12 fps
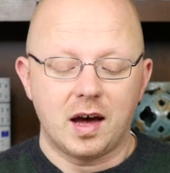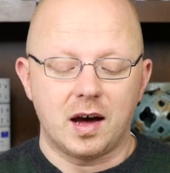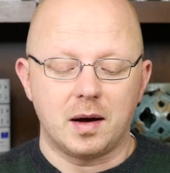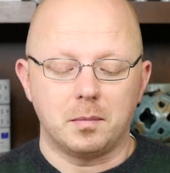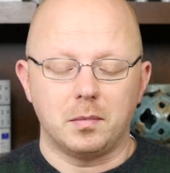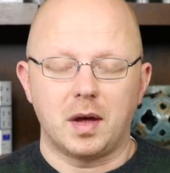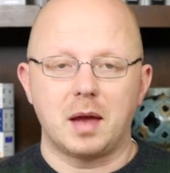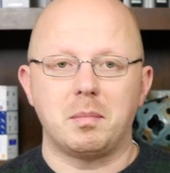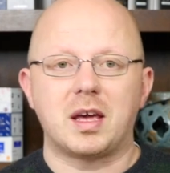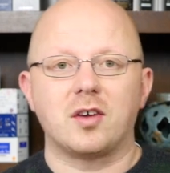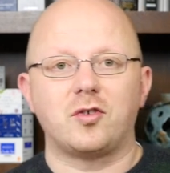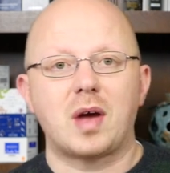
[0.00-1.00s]
Um, and
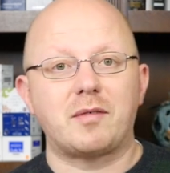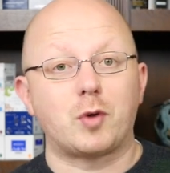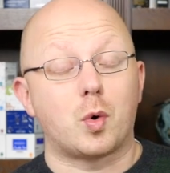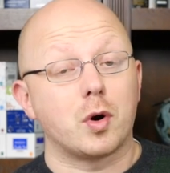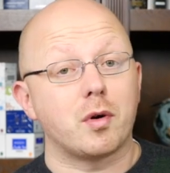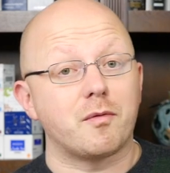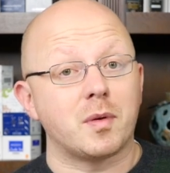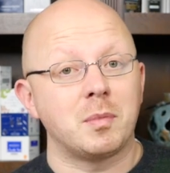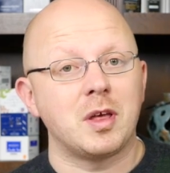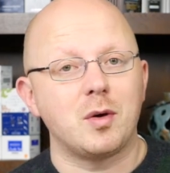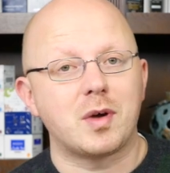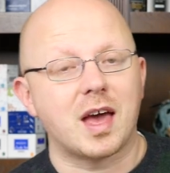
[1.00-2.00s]
because you have to order it from
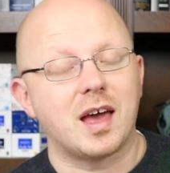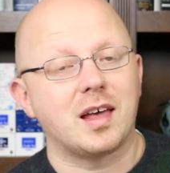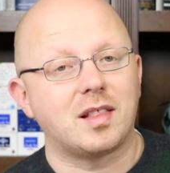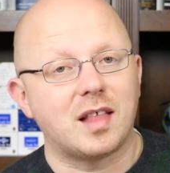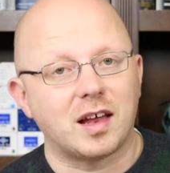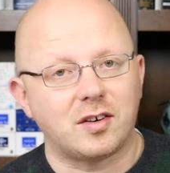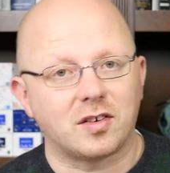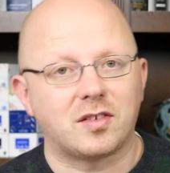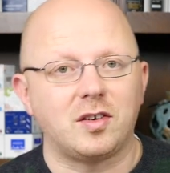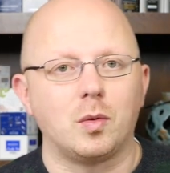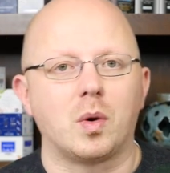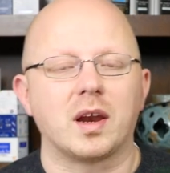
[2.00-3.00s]
the UK, that
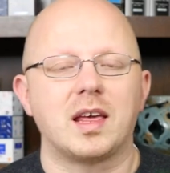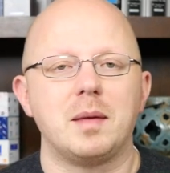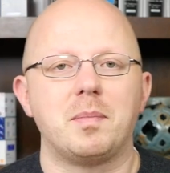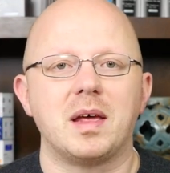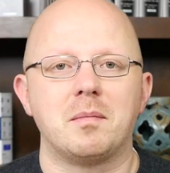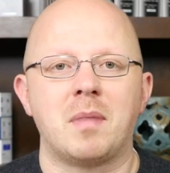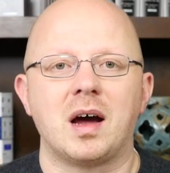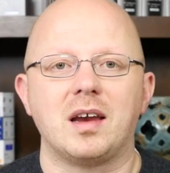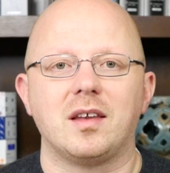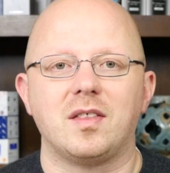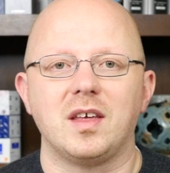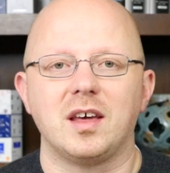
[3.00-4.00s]
just you want to keep in
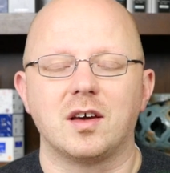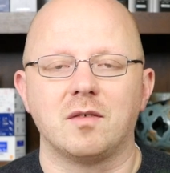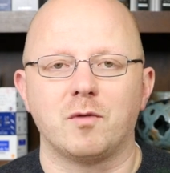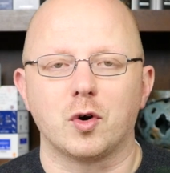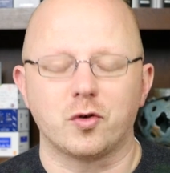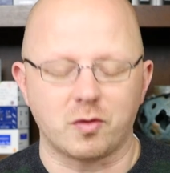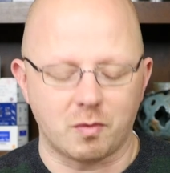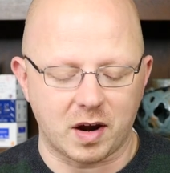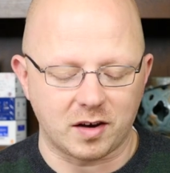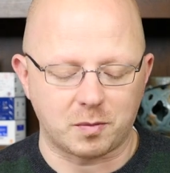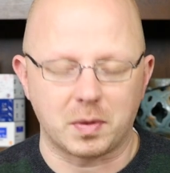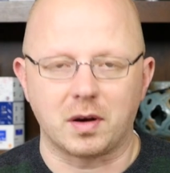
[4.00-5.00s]
mind the conversion
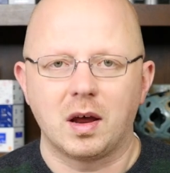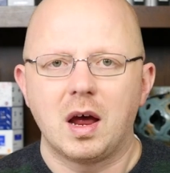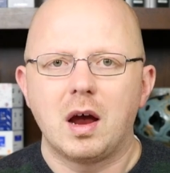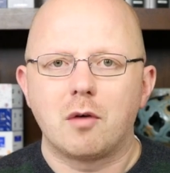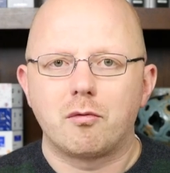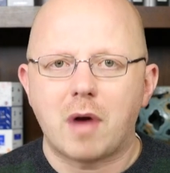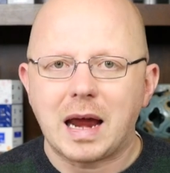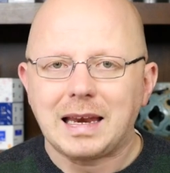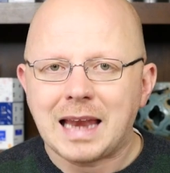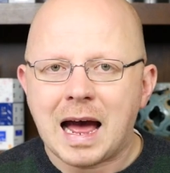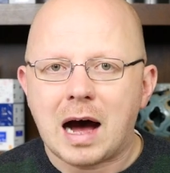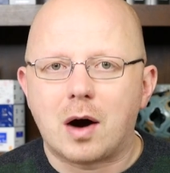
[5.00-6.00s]
rates. But right
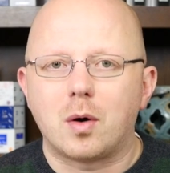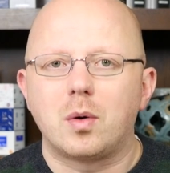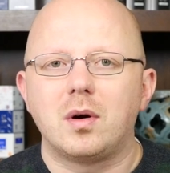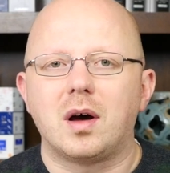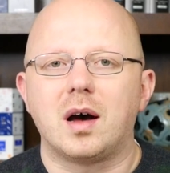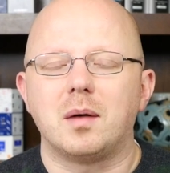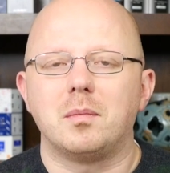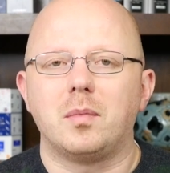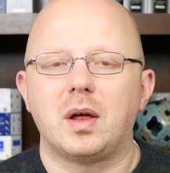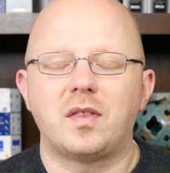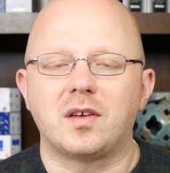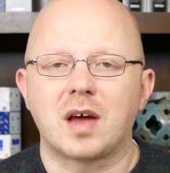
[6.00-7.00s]
now, um,
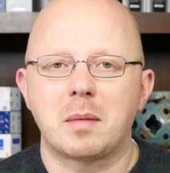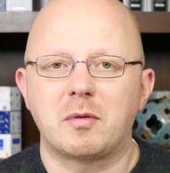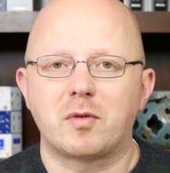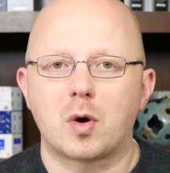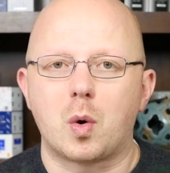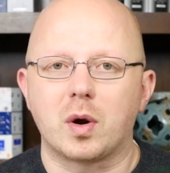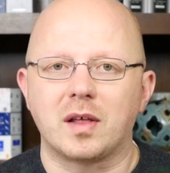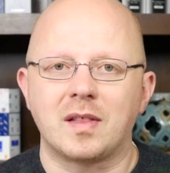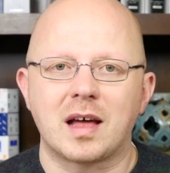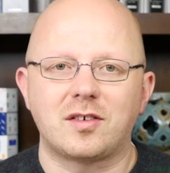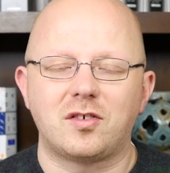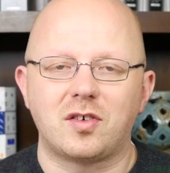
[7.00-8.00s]
at the time of recording,
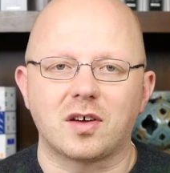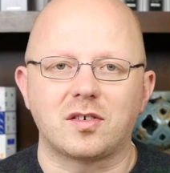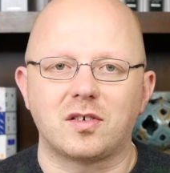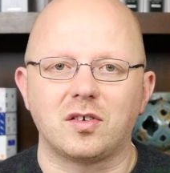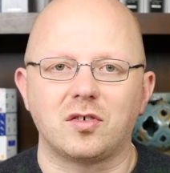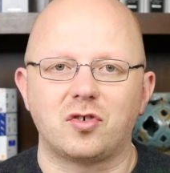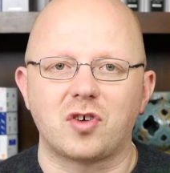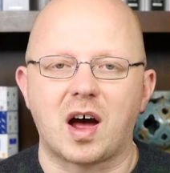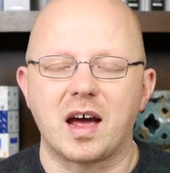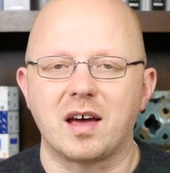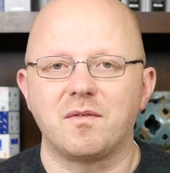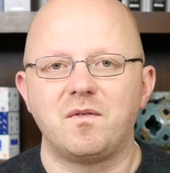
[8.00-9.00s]
that's just
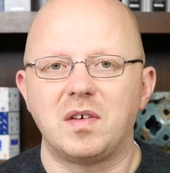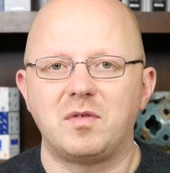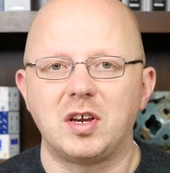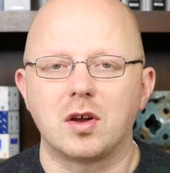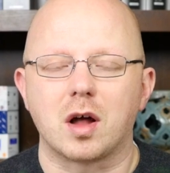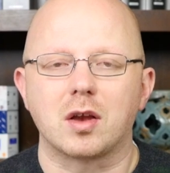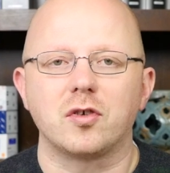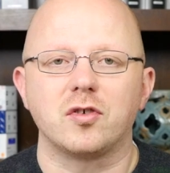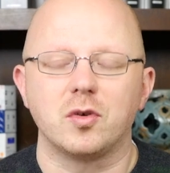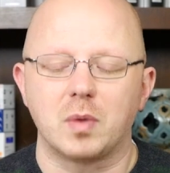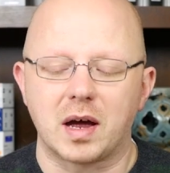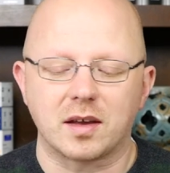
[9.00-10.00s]
shy of $50
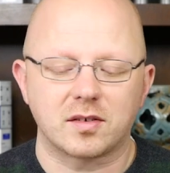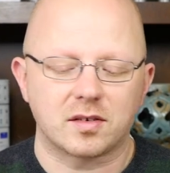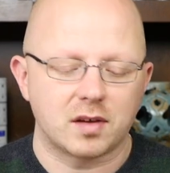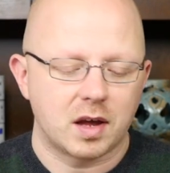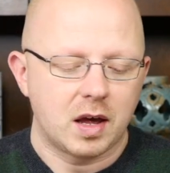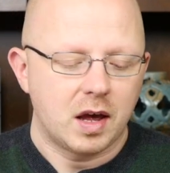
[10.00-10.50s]
US.